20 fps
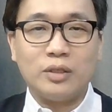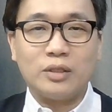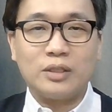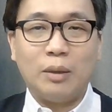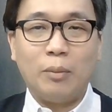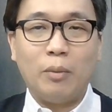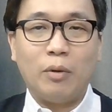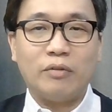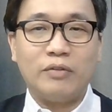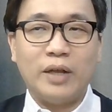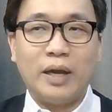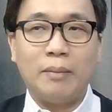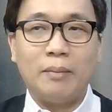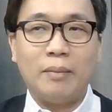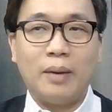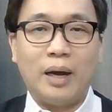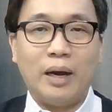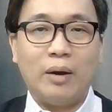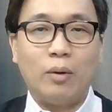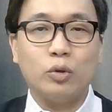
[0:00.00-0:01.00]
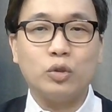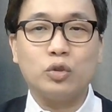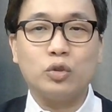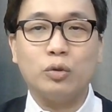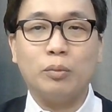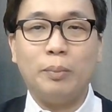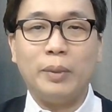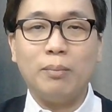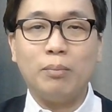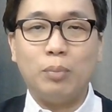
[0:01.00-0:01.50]
some of them are also
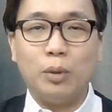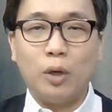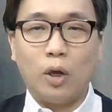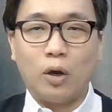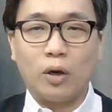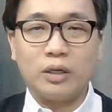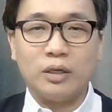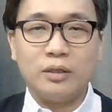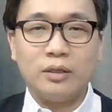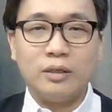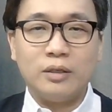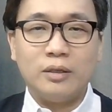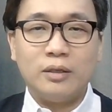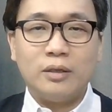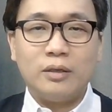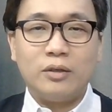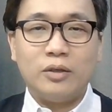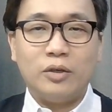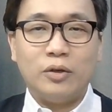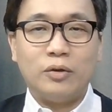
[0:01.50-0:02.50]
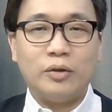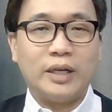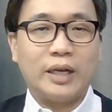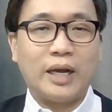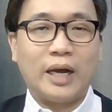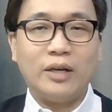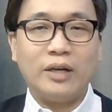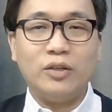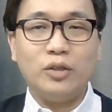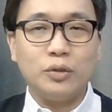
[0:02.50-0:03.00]
being blocked. They
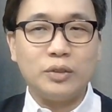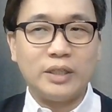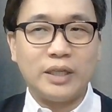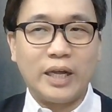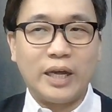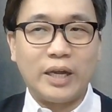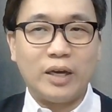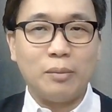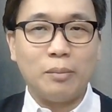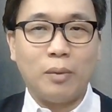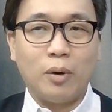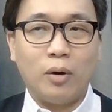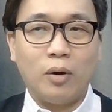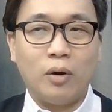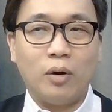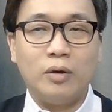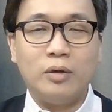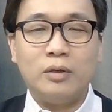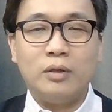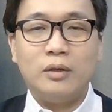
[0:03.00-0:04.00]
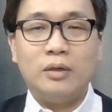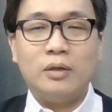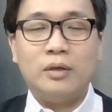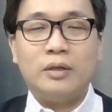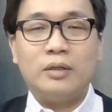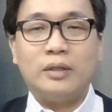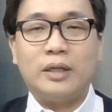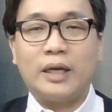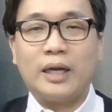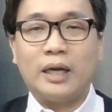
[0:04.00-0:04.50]
can't use it anymore.
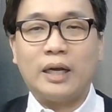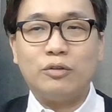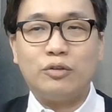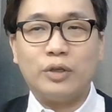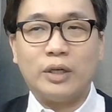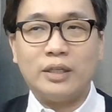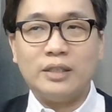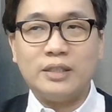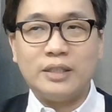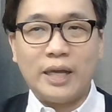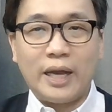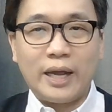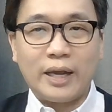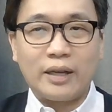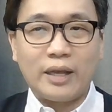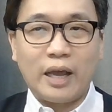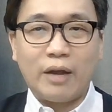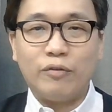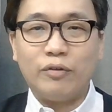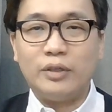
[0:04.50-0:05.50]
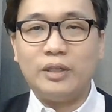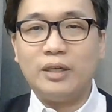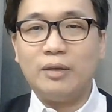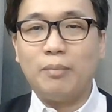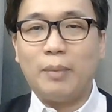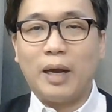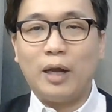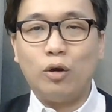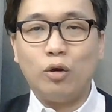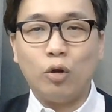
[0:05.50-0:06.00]
They can't transact. Everything
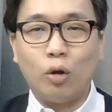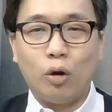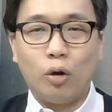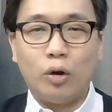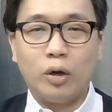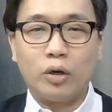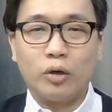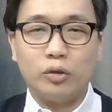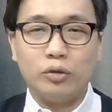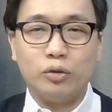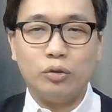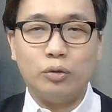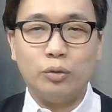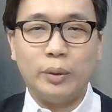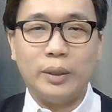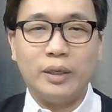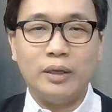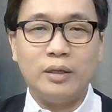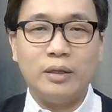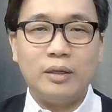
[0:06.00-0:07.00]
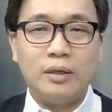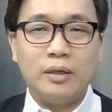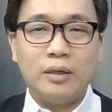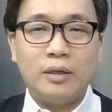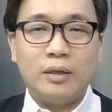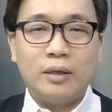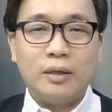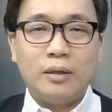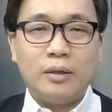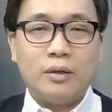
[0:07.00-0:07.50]
by law got to do it.
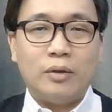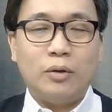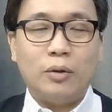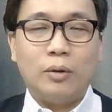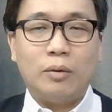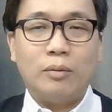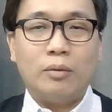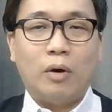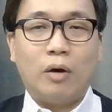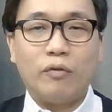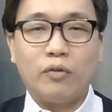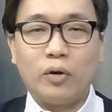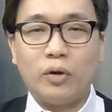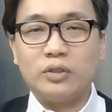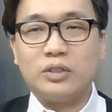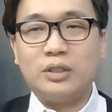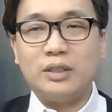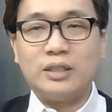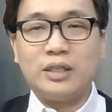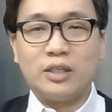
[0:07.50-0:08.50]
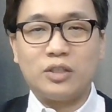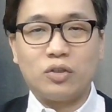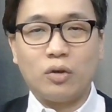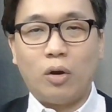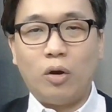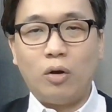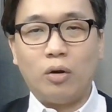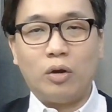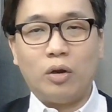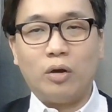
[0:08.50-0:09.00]
Of course, this has
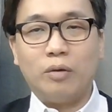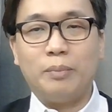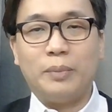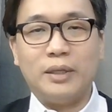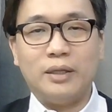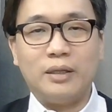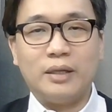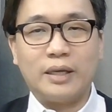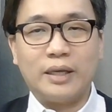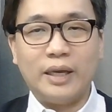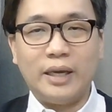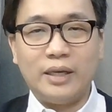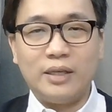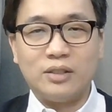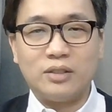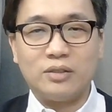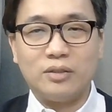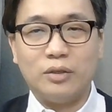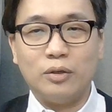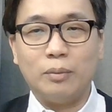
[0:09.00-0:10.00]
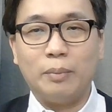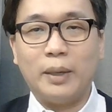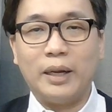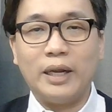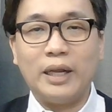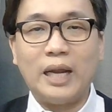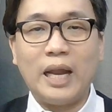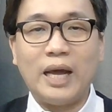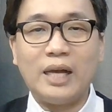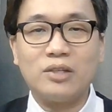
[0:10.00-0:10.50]
all along been the case.
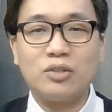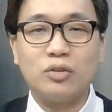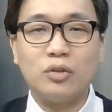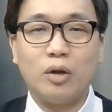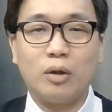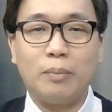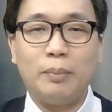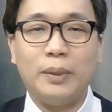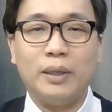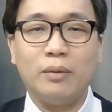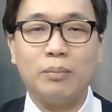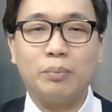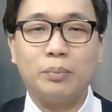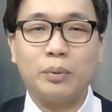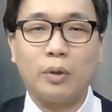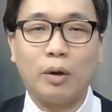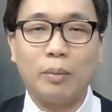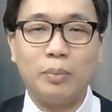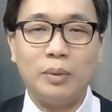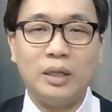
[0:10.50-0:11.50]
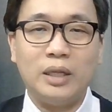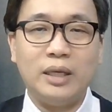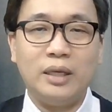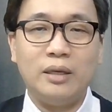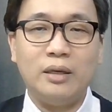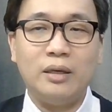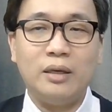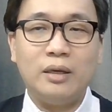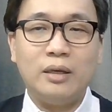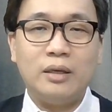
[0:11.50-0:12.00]
But it has not been properly